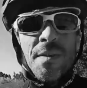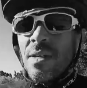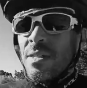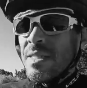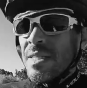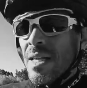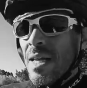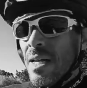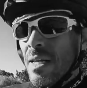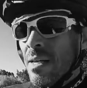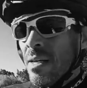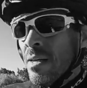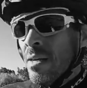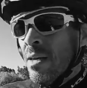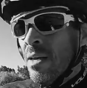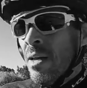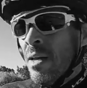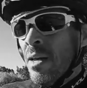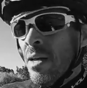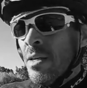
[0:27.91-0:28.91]
things like
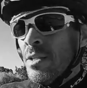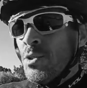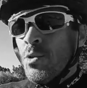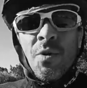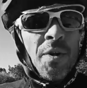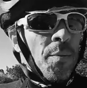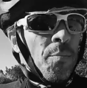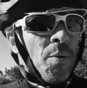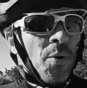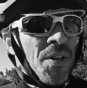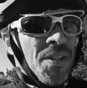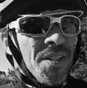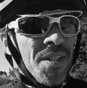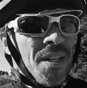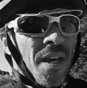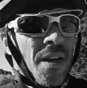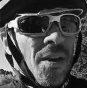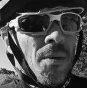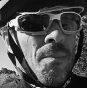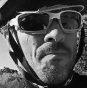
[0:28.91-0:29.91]
doing a print
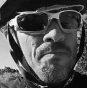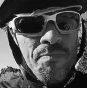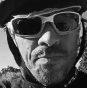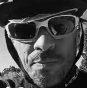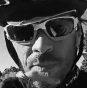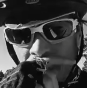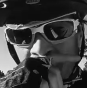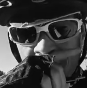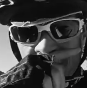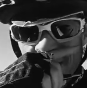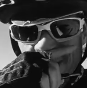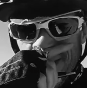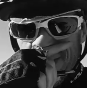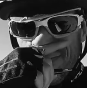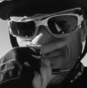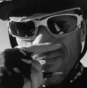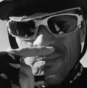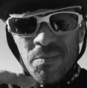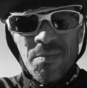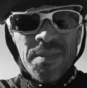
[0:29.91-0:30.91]
sale and then
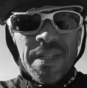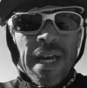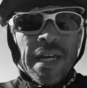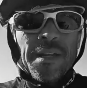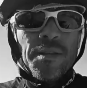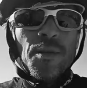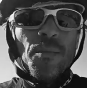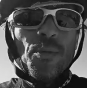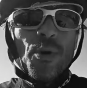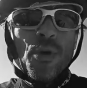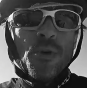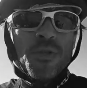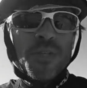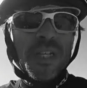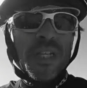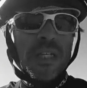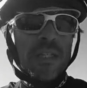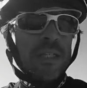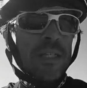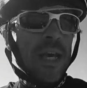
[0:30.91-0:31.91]
taking the
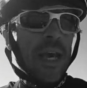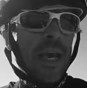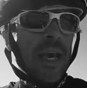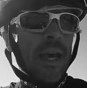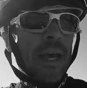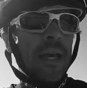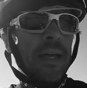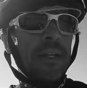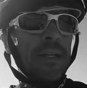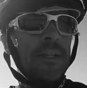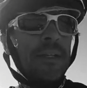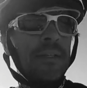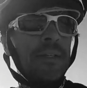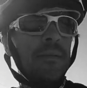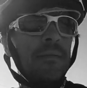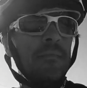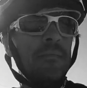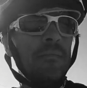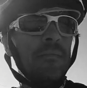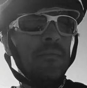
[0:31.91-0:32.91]
proceeds and
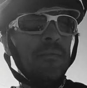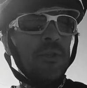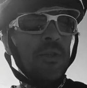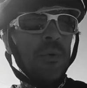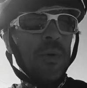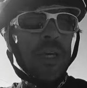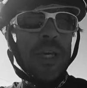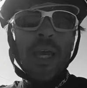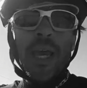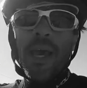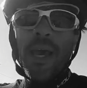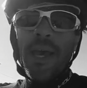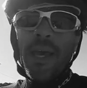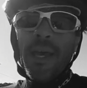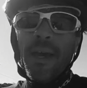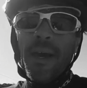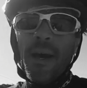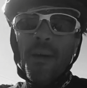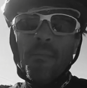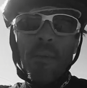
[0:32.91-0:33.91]
doing
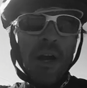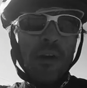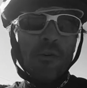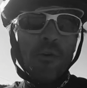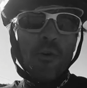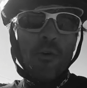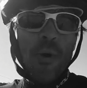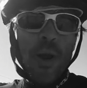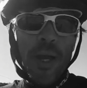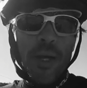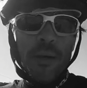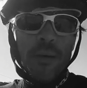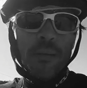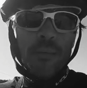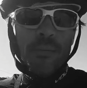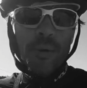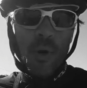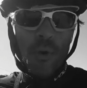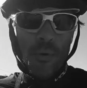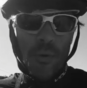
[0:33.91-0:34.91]
a micro grant
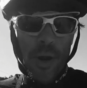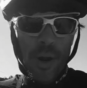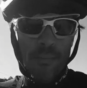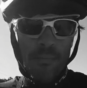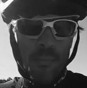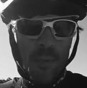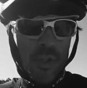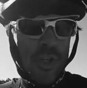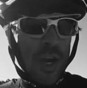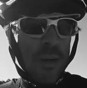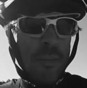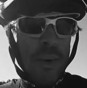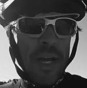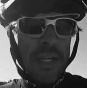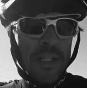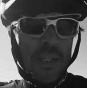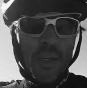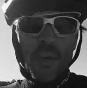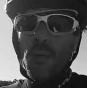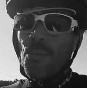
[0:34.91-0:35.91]
program, which I
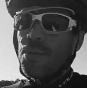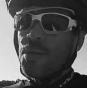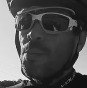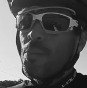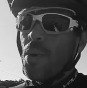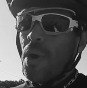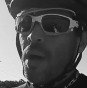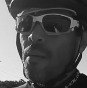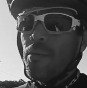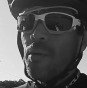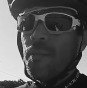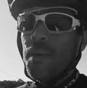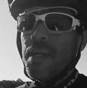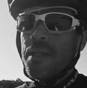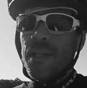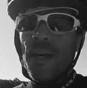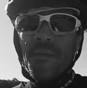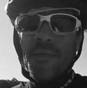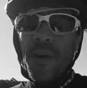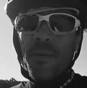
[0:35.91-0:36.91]
might do, but the problem
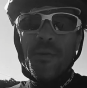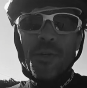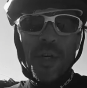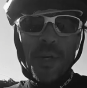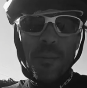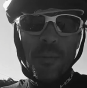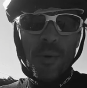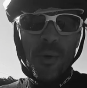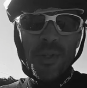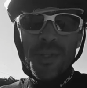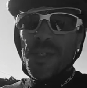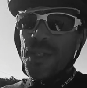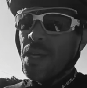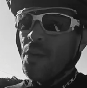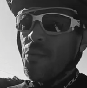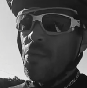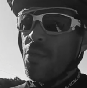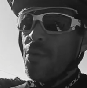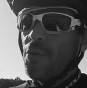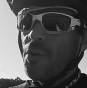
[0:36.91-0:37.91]
is I've never done a print sale
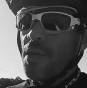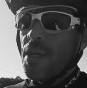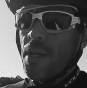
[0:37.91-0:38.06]
in 30